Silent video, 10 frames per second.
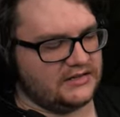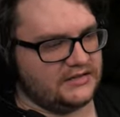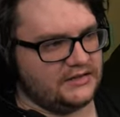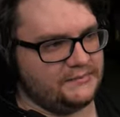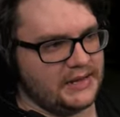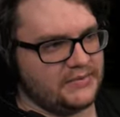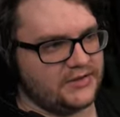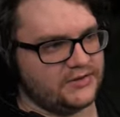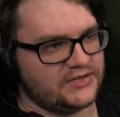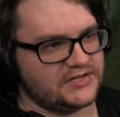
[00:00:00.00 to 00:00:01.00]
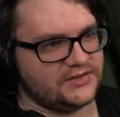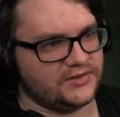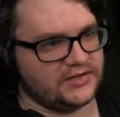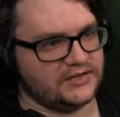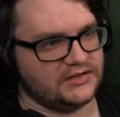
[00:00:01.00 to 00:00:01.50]
it may be through this
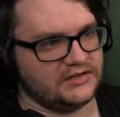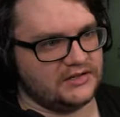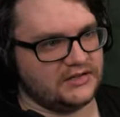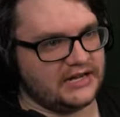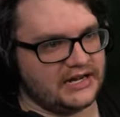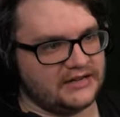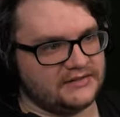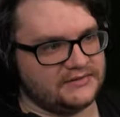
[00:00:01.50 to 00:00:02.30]
door. Don't yeah. Stop!